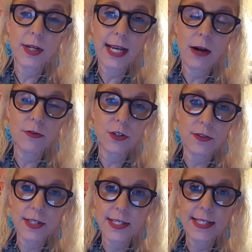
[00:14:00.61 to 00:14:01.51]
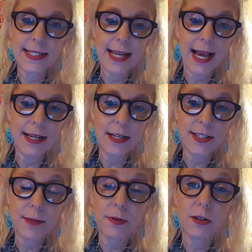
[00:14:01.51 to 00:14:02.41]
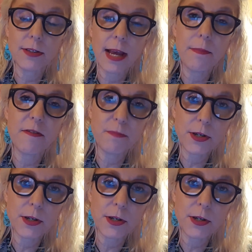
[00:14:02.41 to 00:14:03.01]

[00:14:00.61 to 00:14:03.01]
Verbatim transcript: encounter this is not a typical type of